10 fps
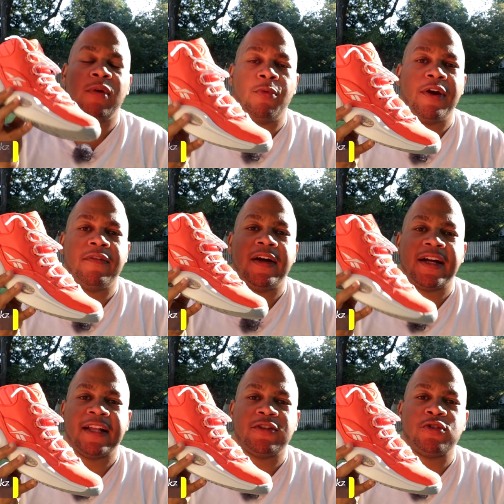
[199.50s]
But wherever I
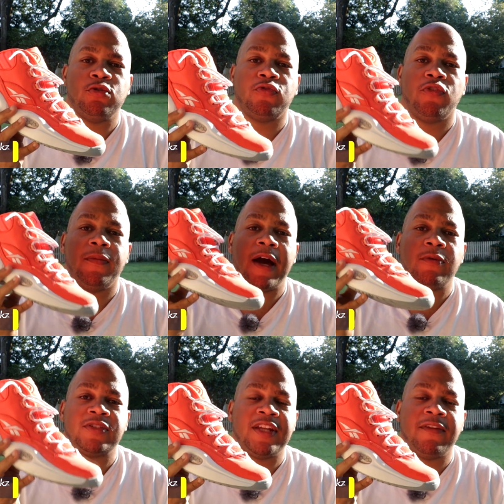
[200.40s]
got the shoes from, I
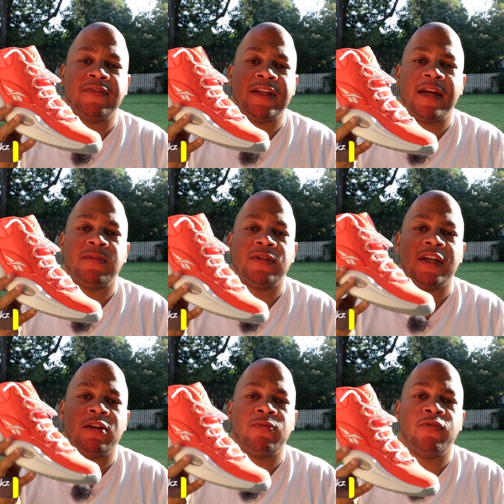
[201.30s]
was definitely able to
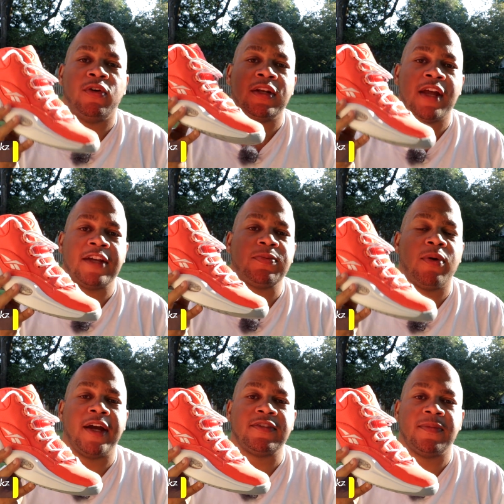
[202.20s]
get them for a nice
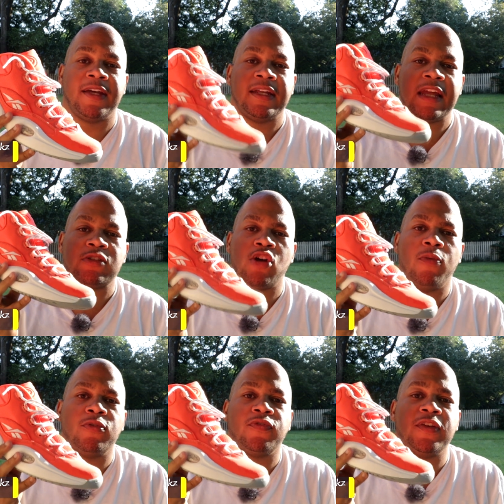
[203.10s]
price, man. That's
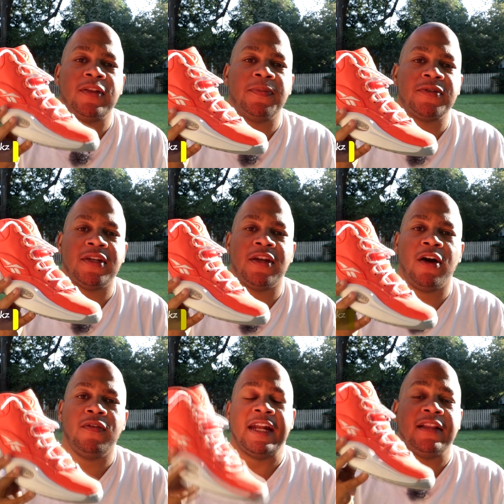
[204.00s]
almost fifty percent
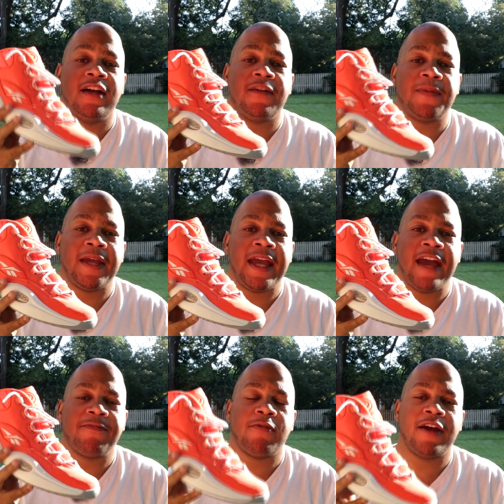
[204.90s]
off, and I love paying
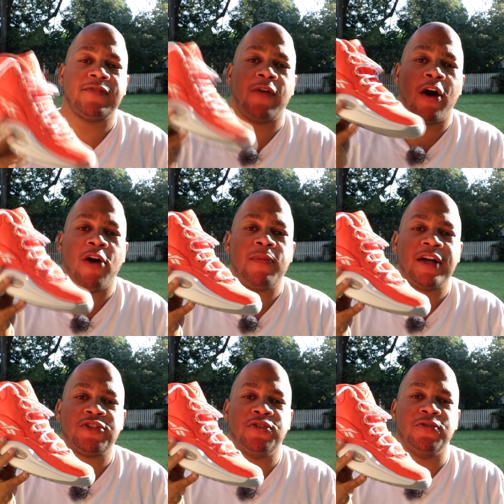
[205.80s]
half price for all my
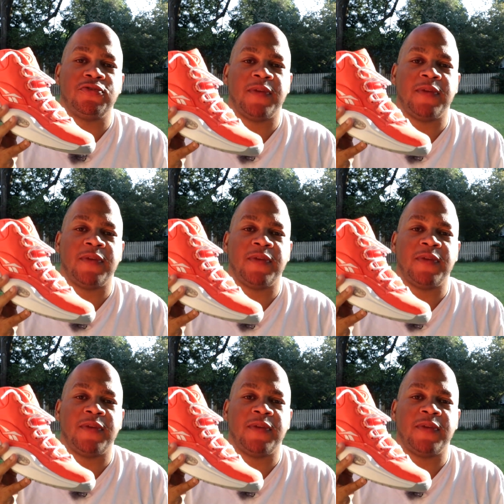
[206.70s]
shoes,